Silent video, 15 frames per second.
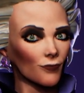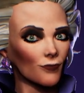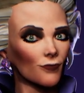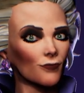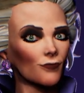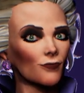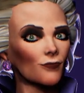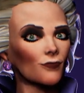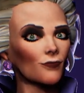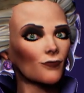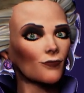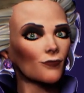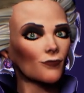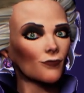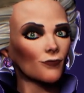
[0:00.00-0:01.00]

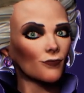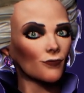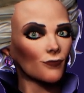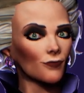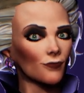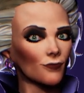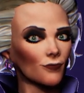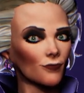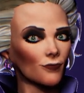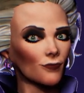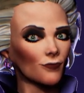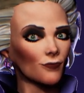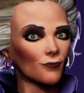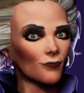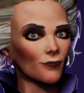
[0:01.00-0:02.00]

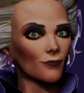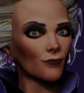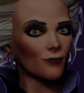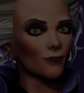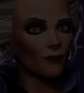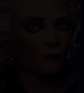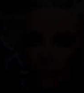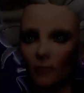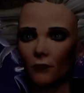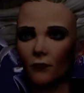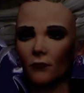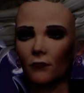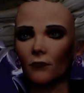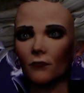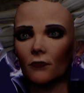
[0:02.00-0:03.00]

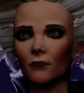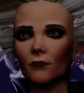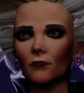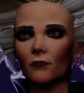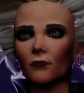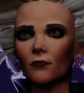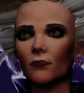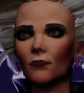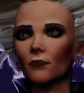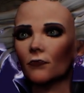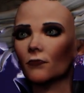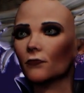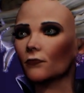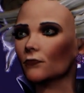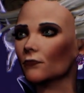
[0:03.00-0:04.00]

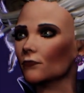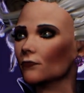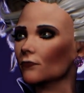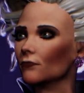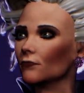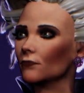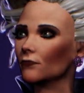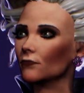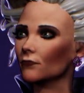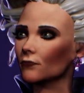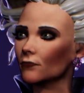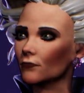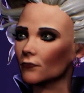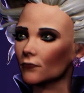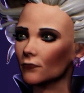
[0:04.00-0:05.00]

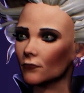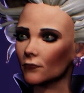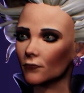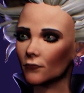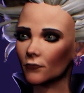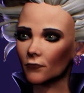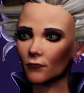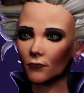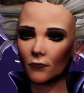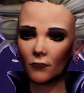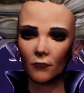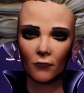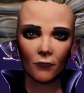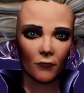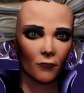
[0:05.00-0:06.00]

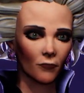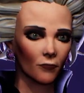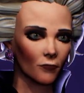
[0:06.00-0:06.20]
(no one is talking)